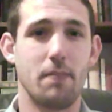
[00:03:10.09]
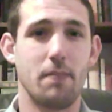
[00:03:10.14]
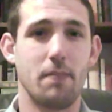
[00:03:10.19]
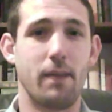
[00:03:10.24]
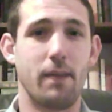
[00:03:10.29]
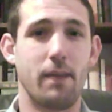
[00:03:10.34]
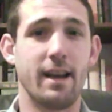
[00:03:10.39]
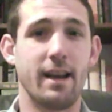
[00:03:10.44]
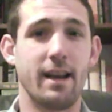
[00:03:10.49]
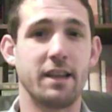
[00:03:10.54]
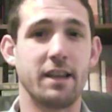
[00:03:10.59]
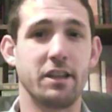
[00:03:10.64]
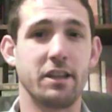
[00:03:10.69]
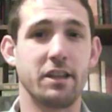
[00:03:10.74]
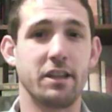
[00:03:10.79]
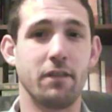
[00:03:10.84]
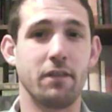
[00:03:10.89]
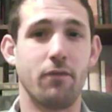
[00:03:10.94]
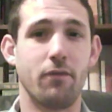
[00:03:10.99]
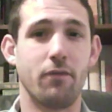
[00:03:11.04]
By
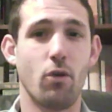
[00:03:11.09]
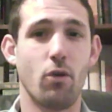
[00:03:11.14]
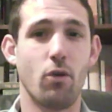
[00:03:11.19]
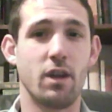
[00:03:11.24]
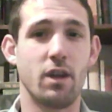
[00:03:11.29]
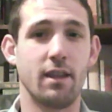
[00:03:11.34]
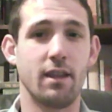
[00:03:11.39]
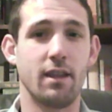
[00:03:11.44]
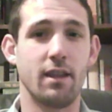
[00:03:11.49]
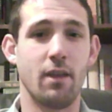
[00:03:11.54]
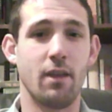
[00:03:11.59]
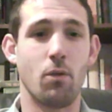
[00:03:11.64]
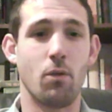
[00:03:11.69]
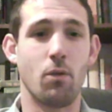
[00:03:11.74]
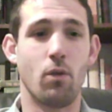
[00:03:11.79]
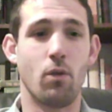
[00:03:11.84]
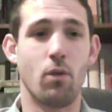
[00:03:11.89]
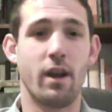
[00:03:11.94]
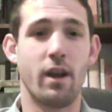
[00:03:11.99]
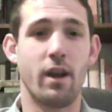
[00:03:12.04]
1940, there were
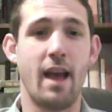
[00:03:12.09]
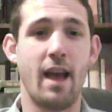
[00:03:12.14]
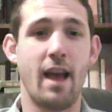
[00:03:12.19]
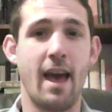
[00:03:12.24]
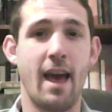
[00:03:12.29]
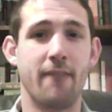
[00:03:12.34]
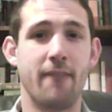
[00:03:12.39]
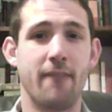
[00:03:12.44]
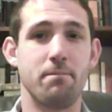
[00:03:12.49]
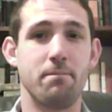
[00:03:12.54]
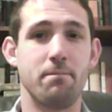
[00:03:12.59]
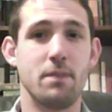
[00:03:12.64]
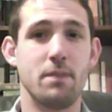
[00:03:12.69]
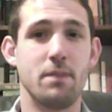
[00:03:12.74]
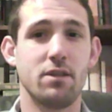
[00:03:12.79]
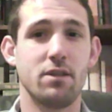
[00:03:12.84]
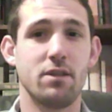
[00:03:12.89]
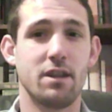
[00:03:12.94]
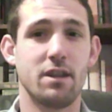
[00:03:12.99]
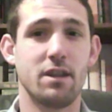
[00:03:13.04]
1.5
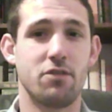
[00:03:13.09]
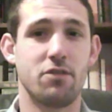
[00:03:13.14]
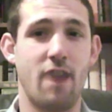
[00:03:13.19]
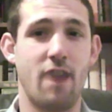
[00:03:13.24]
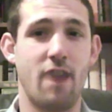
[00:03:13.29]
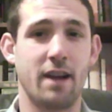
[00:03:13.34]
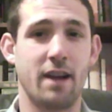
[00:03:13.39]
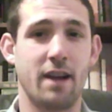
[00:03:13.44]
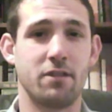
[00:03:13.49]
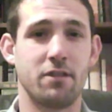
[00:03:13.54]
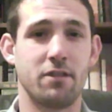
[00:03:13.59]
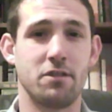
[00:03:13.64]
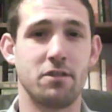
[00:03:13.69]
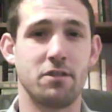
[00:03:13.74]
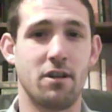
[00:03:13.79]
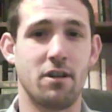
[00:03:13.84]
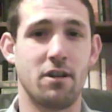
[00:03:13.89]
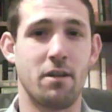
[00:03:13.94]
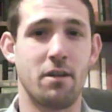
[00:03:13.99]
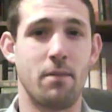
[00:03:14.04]
million tractors
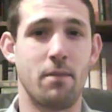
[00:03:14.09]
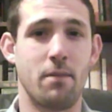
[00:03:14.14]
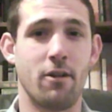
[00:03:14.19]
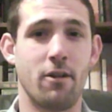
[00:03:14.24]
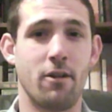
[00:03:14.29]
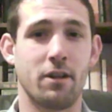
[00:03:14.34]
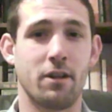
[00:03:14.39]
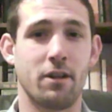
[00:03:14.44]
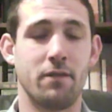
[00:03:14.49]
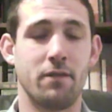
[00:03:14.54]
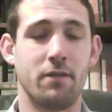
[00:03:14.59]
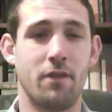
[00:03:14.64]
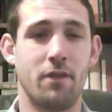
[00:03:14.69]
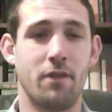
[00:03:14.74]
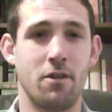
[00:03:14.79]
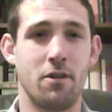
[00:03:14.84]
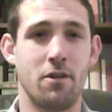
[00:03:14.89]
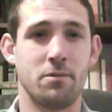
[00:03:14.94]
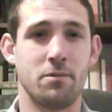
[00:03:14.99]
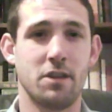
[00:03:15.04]
on American
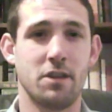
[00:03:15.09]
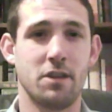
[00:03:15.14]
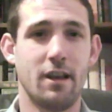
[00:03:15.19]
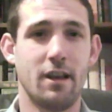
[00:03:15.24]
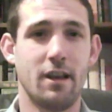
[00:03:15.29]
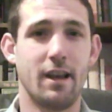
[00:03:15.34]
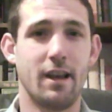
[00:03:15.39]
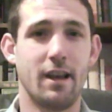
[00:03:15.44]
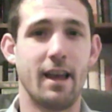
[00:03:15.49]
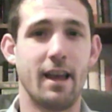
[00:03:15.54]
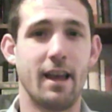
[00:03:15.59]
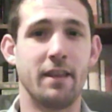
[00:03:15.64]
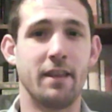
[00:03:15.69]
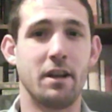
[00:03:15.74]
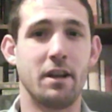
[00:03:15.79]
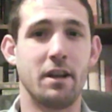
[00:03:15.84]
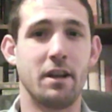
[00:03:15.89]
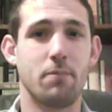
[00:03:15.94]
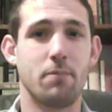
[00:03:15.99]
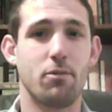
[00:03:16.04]
farms, and the
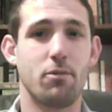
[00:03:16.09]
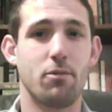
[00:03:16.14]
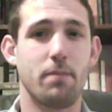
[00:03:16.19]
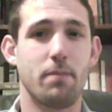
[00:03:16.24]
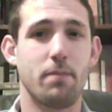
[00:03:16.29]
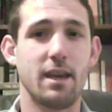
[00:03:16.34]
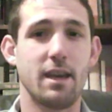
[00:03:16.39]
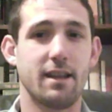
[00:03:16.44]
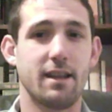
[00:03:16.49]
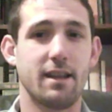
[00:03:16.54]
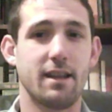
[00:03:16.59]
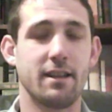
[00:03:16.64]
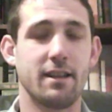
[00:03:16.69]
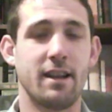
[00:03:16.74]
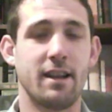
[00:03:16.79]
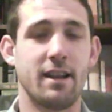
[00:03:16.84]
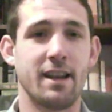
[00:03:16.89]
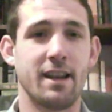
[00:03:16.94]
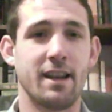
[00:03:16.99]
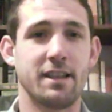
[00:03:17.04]
number peaked in the
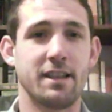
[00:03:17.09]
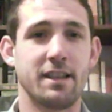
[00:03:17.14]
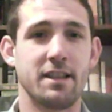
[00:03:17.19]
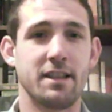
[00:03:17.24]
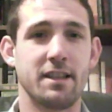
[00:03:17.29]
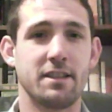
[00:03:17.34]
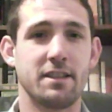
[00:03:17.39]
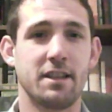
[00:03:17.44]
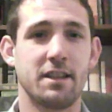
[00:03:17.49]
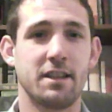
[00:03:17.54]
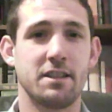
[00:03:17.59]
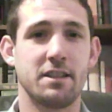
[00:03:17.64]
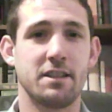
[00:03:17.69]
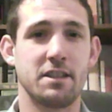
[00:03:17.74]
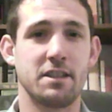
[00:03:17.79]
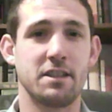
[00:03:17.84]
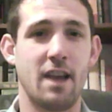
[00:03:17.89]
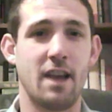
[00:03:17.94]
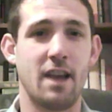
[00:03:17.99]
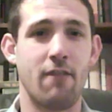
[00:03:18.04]

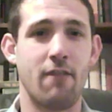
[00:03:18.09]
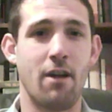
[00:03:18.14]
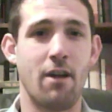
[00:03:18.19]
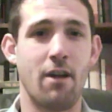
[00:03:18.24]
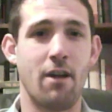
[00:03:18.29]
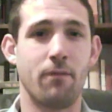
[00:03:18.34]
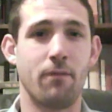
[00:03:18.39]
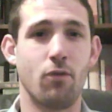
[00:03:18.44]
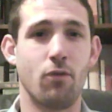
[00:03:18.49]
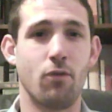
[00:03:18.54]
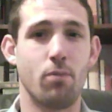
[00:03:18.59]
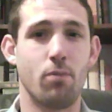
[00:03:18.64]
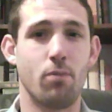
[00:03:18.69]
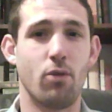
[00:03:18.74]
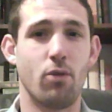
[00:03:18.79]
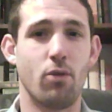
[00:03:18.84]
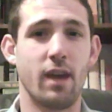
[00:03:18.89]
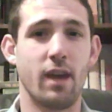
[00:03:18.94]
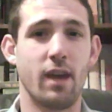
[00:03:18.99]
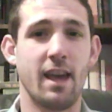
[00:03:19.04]
1960s at around
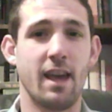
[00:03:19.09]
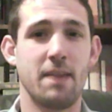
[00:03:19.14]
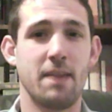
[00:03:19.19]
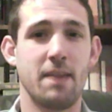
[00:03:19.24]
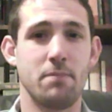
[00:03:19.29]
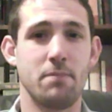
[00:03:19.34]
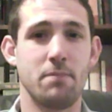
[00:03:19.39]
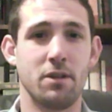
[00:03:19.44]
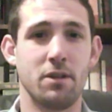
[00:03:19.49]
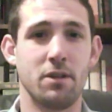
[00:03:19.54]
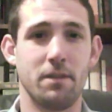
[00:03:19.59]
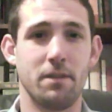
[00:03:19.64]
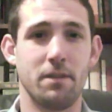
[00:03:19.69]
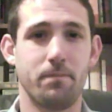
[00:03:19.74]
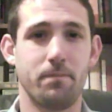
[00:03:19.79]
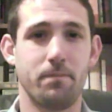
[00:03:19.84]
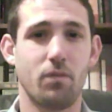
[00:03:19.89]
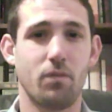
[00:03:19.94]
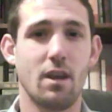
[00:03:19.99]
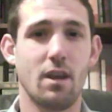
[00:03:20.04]
4.8 million.
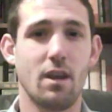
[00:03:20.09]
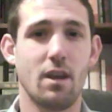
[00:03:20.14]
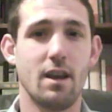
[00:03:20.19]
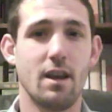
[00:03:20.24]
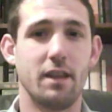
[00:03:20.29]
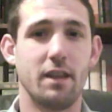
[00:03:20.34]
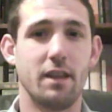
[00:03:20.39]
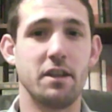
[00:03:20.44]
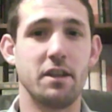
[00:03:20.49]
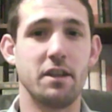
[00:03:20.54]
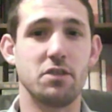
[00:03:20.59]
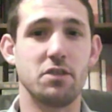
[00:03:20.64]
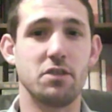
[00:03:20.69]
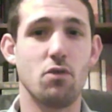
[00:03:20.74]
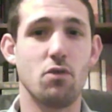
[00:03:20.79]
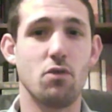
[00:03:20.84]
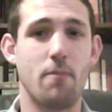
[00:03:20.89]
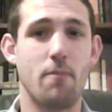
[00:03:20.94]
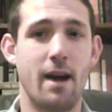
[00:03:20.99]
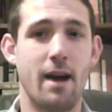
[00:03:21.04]
These
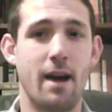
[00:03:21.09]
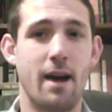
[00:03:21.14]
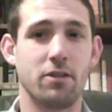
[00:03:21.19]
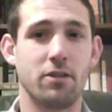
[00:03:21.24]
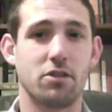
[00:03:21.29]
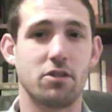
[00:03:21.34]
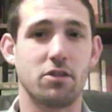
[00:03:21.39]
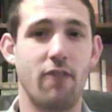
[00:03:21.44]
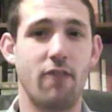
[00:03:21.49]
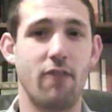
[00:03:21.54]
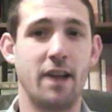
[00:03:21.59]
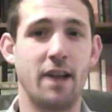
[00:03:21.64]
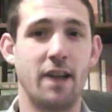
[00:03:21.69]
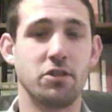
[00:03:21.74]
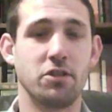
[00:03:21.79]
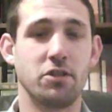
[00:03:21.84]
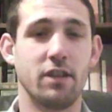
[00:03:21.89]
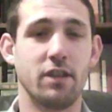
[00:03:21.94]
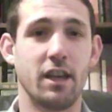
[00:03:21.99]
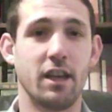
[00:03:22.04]
newer models
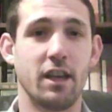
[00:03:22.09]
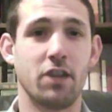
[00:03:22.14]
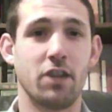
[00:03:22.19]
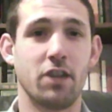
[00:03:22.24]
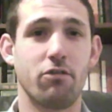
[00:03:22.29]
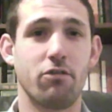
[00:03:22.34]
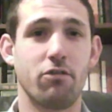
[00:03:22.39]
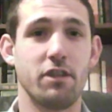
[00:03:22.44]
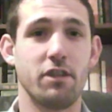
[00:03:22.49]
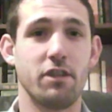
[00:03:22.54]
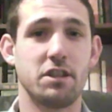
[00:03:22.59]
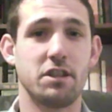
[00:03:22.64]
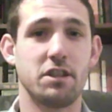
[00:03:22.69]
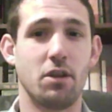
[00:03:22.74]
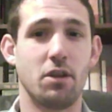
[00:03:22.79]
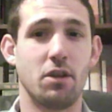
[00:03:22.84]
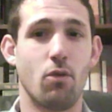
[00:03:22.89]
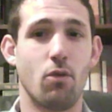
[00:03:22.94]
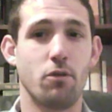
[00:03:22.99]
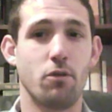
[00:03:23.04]
gradually increased in
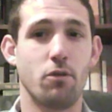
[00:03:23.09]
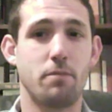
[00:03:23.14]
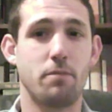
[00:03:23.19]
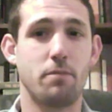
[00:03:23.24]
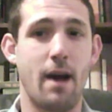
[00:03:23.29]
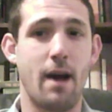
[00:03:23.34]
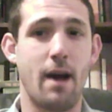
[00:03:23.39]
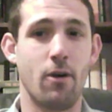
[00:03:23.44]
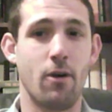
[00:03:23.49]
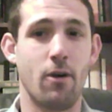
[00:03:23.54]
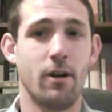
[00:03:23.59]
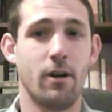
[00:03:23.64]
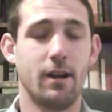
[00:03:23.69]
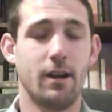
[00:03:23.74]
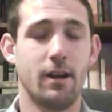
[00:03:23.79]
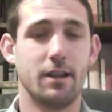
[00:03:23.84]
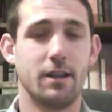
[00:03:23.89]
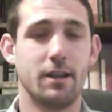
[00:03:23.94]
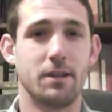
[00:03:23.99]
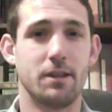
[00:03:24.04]
horsepower.
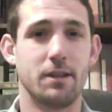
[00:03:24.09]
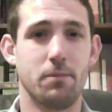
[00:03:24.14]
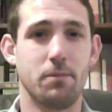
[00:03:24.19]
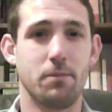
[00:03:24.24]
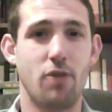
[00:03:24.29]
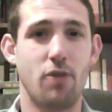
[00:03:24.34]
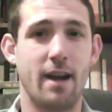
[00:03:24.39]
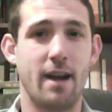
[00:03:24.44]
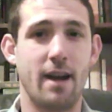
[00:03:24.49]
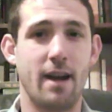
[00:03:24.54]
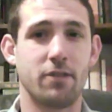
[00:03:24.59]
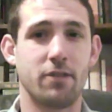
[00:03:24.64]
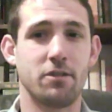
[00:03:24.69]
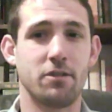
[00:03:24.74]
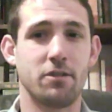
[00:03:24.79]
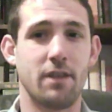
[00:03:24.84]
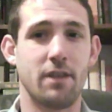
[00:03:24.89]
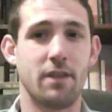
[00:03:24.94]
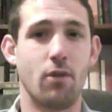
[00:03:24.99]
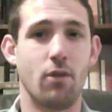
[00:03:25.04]
Some tractors
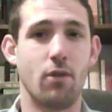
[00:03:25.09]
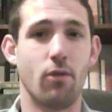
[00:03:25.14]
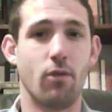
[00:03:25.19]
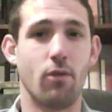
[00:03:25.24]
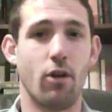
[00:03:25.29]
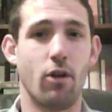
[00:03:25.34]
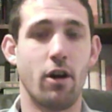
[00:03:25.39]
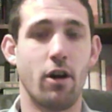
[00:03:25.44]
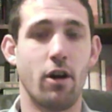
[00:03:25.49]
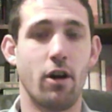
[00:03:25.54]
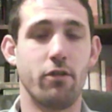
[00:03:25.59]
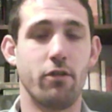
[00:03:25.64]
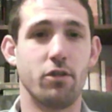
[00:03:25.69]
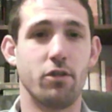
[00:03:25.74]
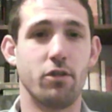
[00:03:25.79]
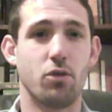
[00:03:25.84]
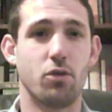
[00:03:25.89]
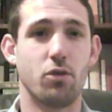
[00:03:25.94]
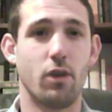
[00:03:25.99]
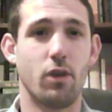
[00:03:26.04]
have over
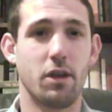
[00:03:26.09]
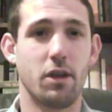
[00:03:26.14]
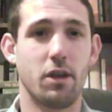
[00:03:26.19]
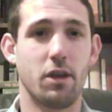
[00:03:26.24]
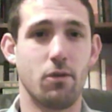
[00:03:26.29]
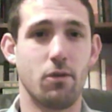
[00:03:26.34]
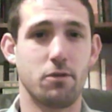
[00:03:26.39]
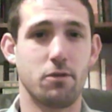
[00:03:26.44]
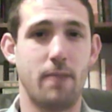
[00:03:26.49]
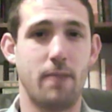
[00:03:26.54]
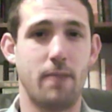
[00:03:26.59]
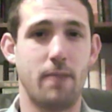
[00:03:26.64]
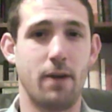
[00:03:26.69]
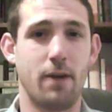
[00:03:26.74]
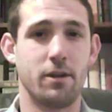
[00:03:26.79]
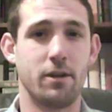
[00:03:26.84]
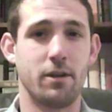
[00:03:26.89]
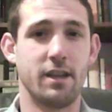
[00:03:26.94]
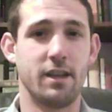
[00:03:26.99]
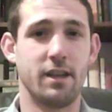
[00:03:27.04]
120
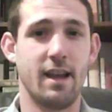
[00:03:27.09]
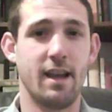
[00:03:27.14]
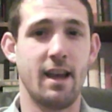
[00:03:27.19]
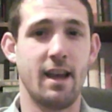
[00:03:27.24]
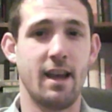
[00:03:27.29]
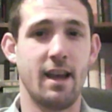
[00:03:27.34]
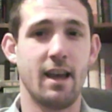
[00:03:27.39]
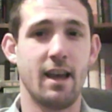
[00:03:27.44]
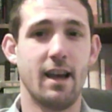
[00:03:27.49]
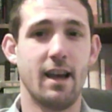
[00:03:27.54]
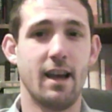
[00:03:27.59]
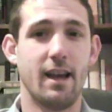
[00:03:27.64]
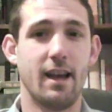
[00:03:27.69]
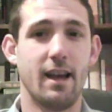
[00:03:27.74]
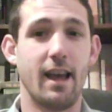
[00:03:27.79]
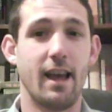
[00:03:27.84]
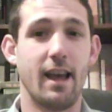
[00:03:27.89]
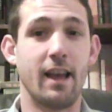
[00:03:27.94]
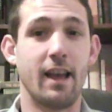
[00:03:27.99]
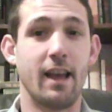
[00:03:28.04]
horsepower today,
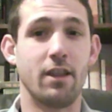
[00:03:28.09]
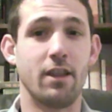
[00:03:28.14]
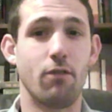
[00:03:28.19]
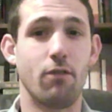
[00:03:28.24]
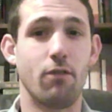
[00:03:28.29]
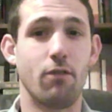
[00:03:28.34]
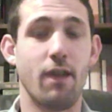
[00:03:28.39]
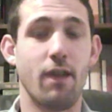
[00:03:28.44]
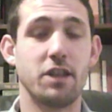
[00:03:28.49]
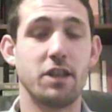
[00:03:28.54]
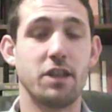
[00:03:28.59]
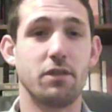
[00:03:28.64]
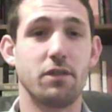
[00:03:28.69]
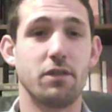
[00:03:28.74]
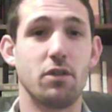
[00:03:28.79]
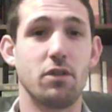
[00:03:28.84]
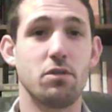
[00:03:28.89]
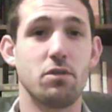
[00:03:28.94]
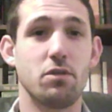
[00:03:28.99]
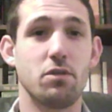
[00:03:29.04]
and their range of
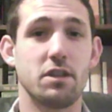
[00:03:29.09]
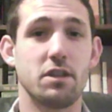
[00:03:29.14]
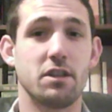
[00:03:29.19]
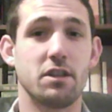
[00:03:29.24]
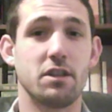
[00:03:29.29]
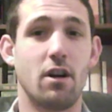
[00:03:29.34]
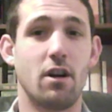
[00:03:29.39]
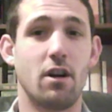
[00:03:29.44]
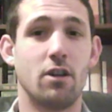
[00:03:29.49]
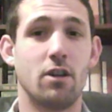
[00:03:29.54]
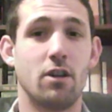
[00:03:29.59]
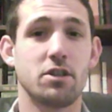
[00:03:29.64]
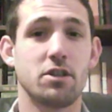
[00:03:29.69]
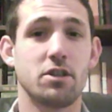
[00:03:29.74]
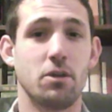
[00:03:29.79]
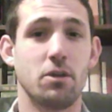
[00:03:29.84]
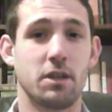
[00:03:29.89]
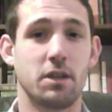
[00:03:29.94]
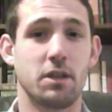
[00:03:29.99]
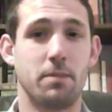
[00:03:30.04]
uses
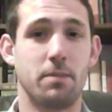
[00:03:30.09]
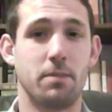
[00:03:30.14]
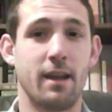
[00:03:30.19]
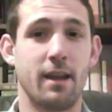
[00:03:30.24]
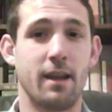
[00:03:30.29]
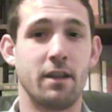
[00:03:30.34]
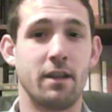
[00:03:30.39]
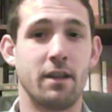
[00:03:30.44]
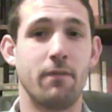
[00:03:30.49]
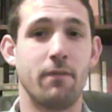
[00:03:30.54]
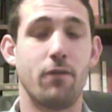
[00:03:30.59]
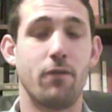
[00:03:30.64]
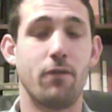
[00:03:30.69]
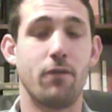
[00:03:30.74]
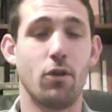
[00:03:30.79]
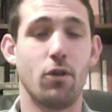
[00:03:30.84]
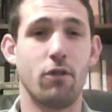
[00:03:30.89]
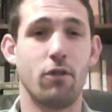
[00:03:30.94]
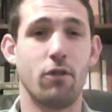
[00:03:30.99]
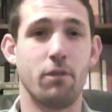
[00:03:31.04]
also expanded,
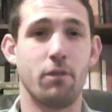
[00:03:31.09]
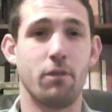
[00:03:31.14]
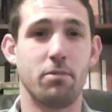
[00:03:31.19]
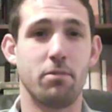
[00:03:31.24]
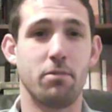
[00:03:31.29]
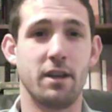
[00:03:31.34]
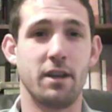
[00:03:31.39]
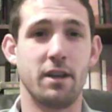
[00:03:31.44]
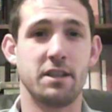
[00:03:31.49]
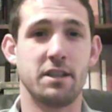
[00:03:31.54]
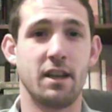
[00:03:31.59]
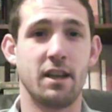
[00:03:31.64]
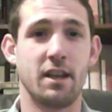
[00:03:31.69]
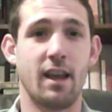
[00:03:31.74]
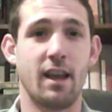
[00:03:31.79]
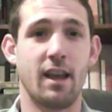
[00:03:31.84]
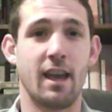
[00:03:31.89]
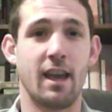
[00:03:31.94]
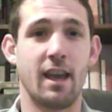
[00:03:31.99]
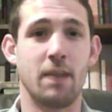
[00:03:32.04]
further replacing
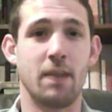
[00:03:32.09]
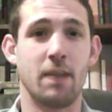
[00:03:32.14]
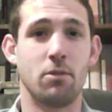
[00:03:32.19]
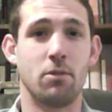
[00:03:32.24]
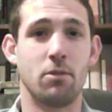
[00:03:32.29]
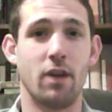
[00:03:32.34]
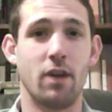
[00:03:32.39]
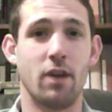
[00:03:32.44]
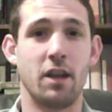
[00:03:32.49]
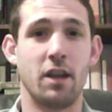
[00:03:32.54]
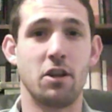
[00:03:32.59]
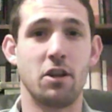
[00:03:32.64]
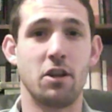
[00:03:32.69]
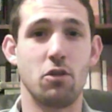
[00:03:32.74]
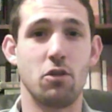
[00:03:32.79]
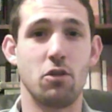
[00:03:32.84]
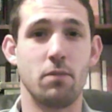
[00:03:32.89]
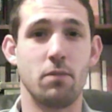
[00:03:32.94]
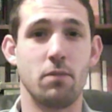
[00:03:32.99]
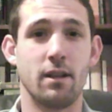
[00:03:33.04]
animal and
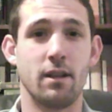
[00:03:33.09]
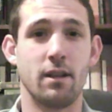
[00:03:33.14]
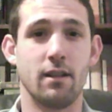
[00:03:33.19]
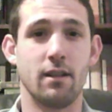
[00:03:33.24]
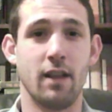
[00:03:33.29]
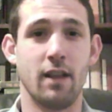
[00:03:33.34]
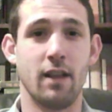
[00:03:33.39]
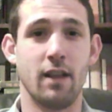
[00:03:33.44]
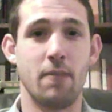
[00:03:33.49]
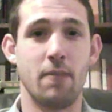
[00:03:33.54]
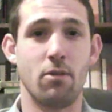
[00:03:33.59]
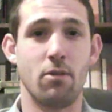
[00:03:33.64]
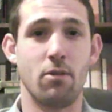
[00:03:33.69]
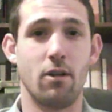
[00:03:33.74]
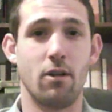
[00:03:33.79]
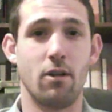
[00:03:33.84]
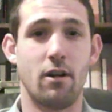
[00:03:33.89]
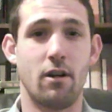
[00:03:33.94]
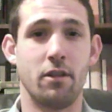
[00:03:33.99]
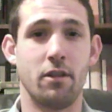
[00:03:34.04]
human labor
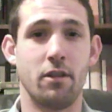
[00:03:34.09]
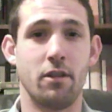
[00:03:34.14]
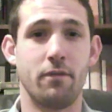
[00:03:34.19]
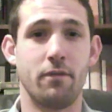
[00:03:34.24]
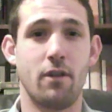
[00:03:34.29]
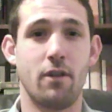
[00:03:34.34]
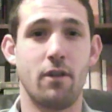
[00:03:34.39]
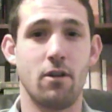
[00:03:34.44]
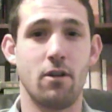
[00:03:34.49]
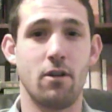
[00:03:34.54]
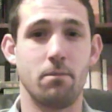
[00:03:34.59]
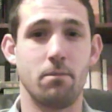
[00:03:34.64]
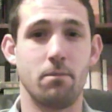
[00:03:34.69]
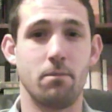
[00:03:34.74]
on the farm.